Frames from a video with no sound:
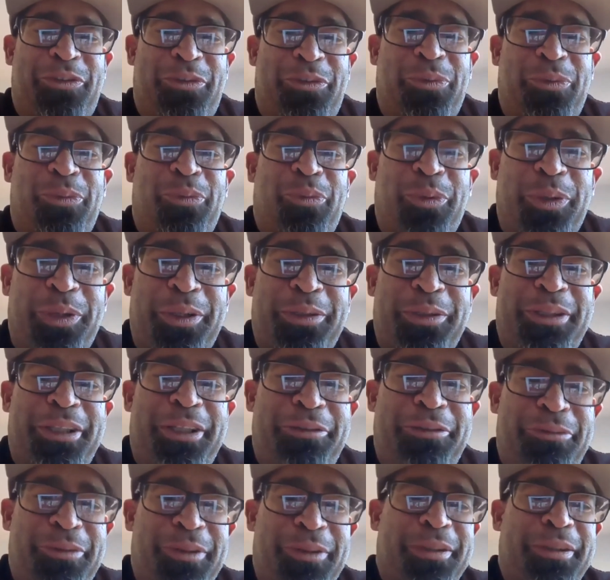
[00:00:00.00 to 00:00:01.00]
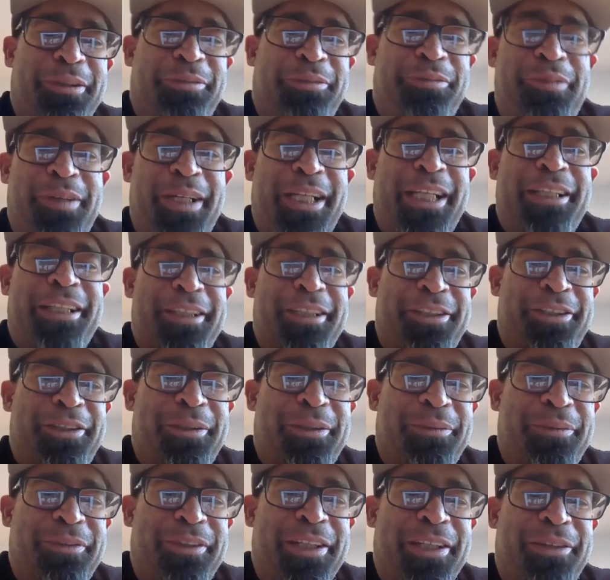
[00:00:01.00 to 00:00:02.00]
really, really funny that
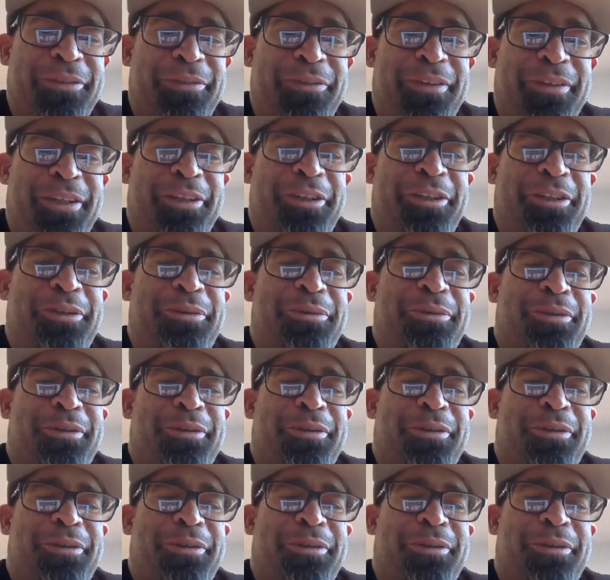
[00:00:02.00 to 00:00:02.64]
you